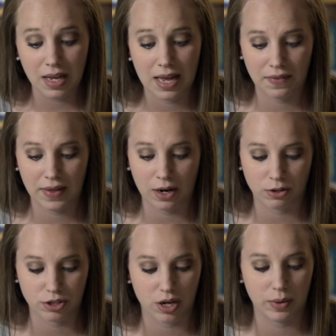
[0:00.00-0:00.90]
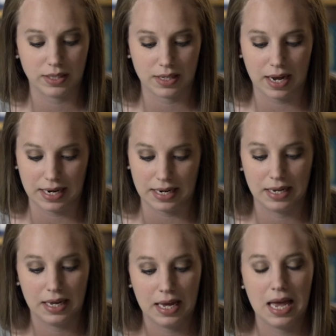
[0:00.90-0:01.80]
And they are so
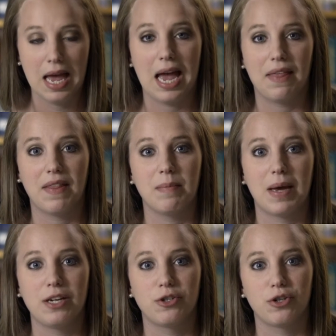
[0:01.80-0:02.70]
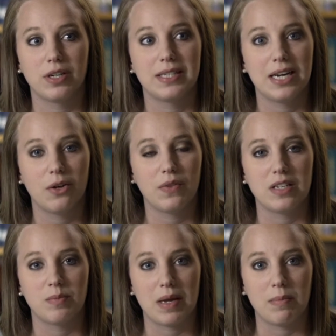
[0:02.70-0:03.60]
excited, and they make sure to tell
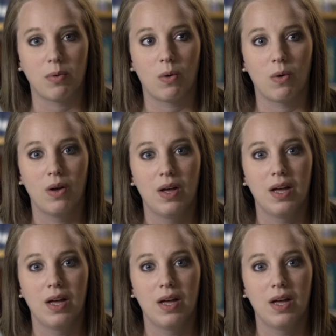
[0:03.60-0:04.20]
these people